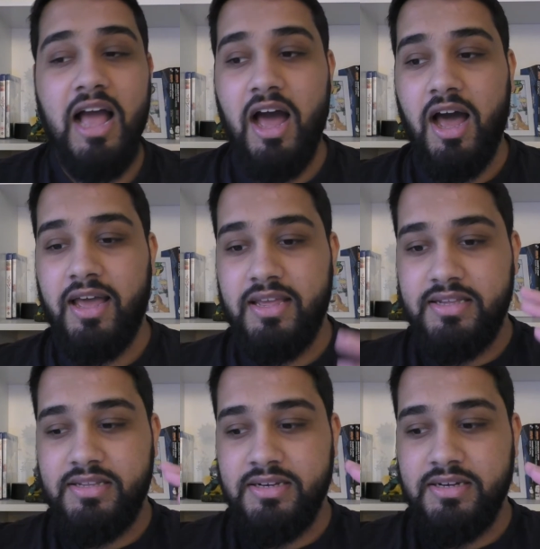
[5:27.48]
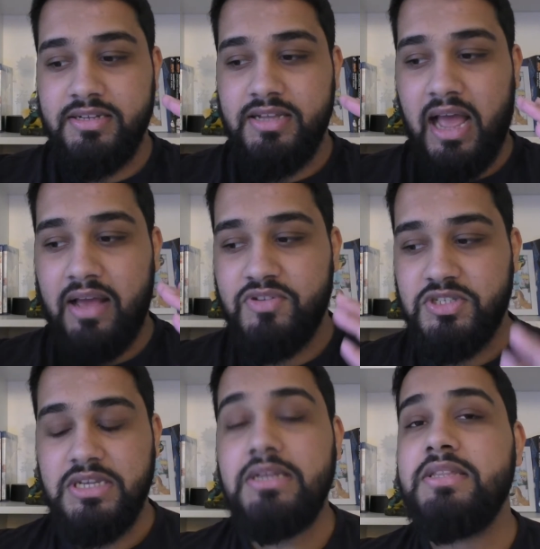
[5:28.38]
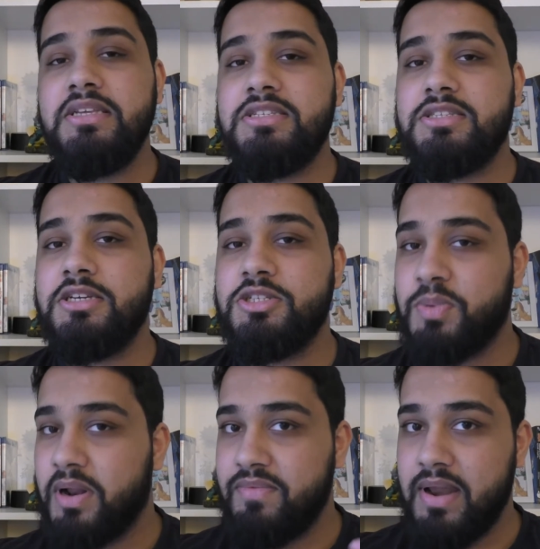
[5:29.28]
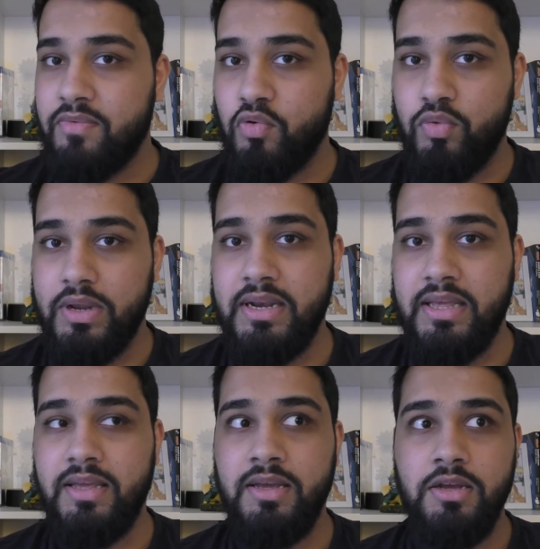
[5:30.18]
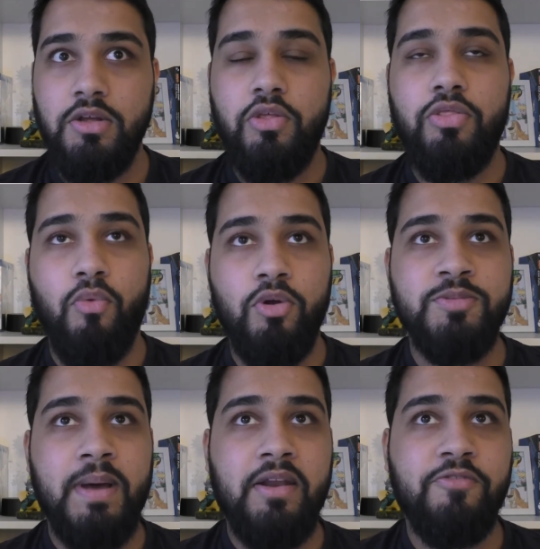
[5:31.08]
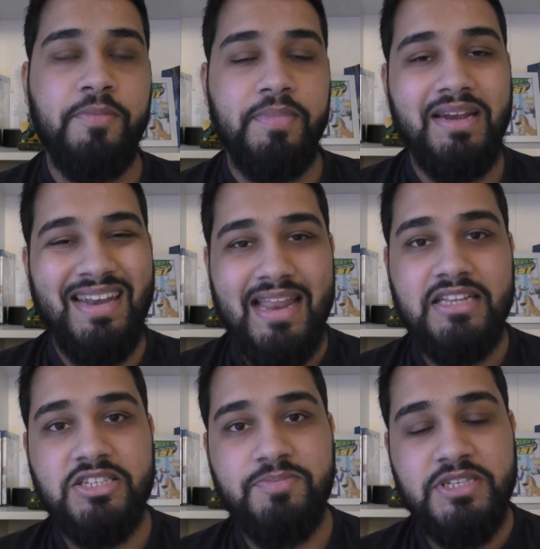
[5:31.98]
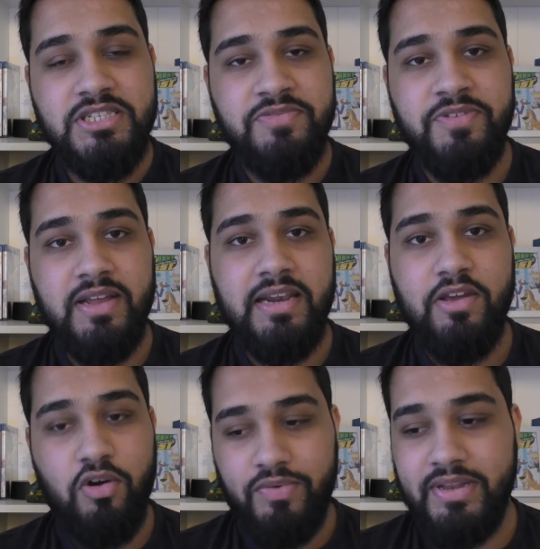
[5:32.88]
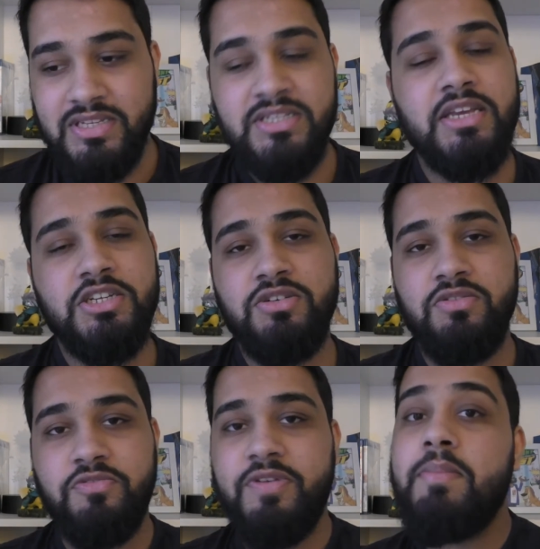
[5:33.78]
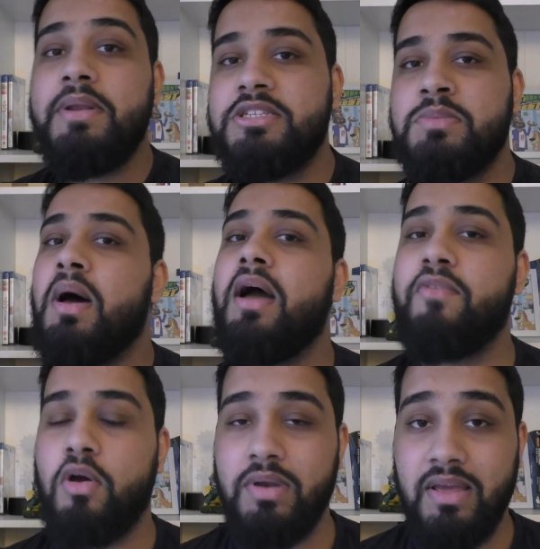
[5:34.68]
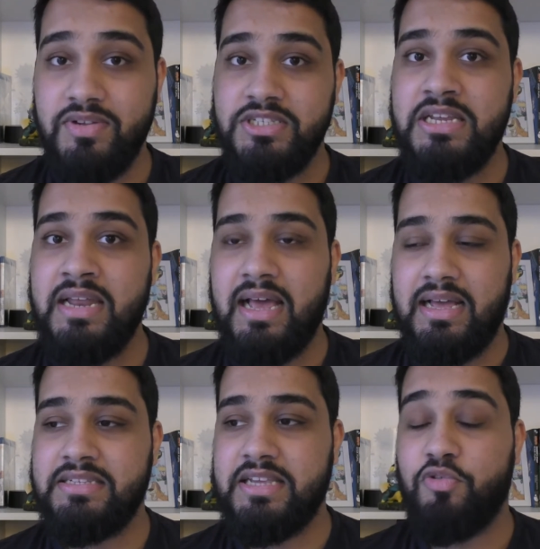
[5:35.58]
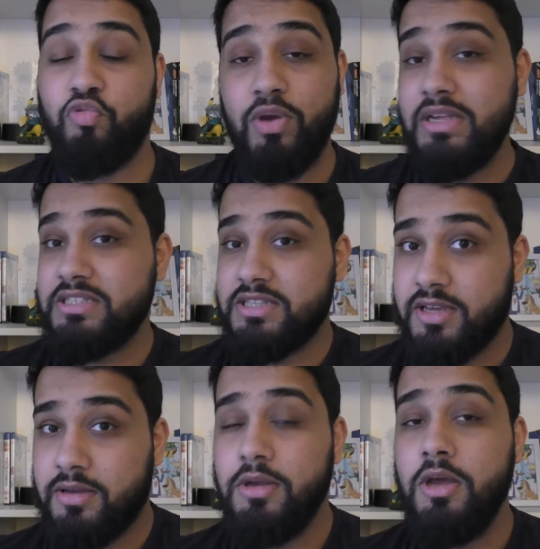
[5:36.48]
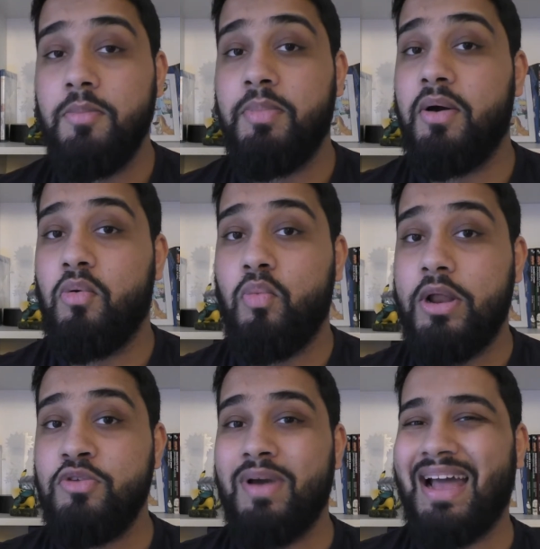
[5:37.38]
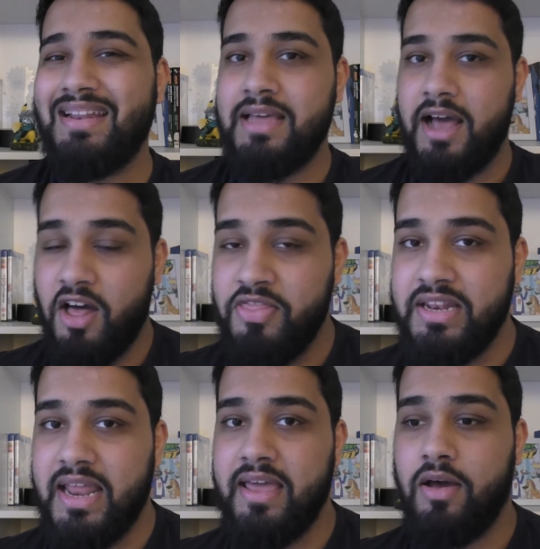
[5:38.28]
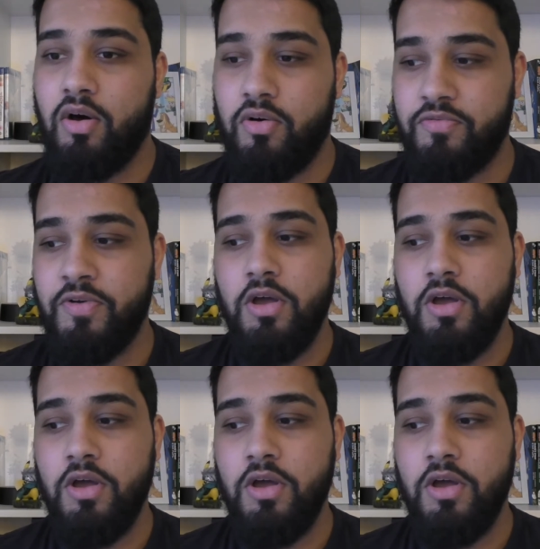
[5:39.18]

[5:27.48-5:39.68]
I have seen these things, but I've never really thought about it from the lens specifically of intersectional feminism. I've only ever seen it as a race thing. But when you add that other layer of,